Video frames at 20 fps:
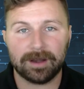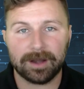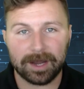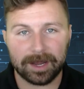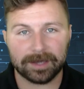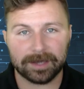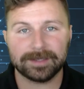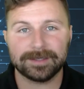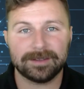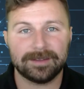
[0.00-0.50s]
our
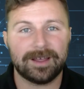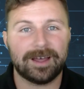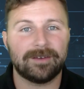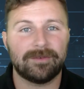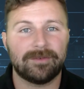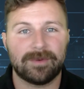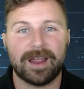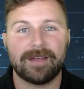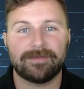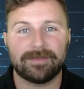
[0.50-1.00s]

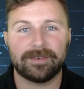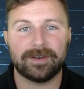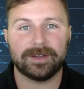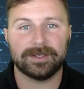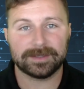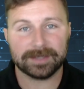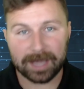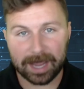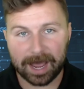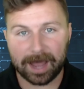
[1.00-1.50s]
Excelon
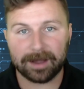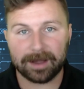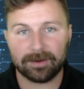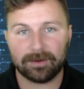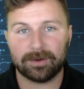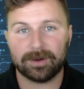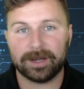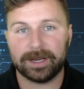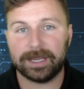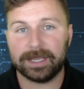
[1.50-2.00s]
reference
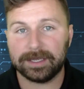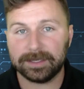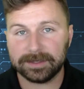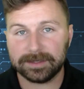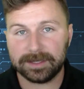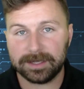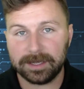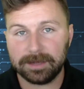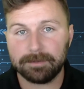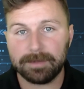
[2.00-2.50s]
category
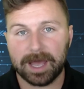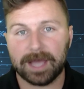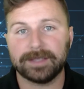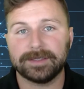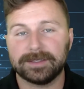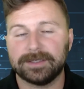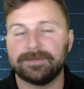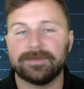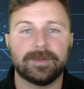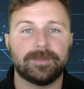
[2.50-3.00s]
is the
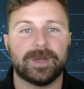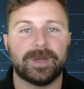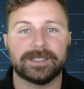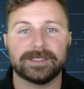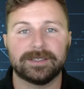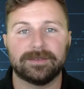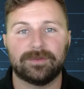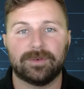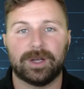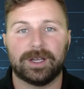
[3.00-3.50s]
best of the
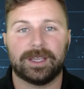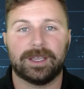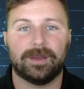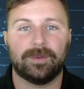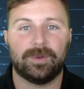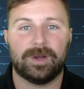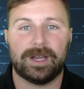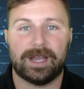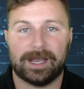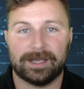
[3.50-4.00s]
best of what
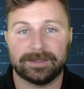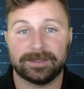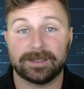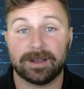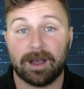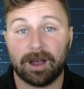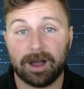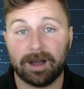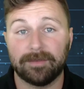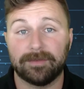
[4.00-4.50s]
Kenwood has
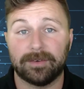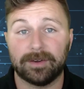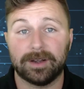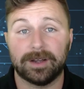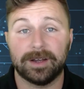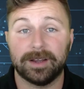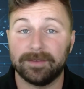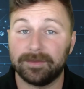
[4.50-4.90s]
to offer.